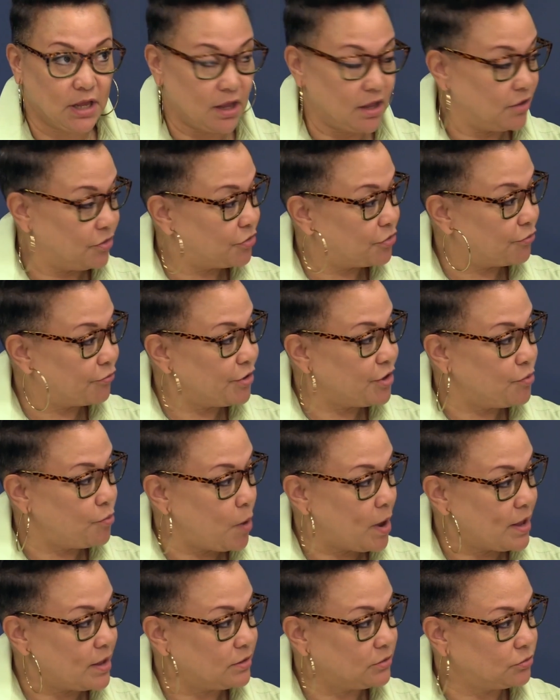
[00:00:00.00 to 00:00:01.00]
in three
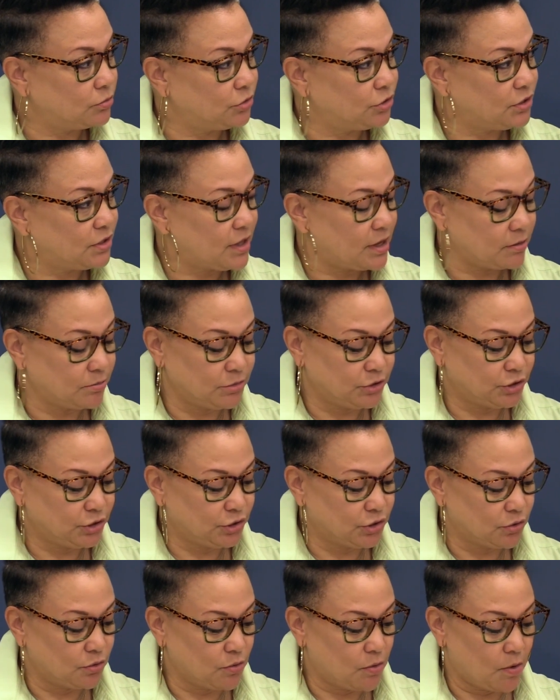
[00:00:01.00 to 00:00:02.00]
ways. What you think, Ms.
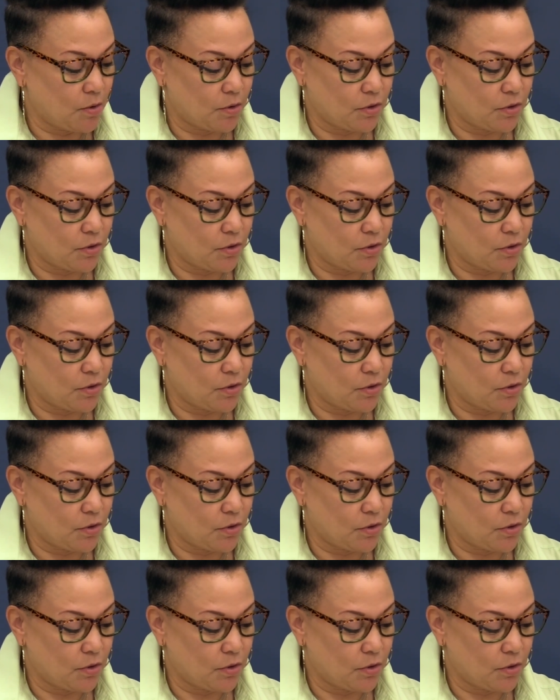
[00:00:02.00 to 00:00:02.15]
Jo?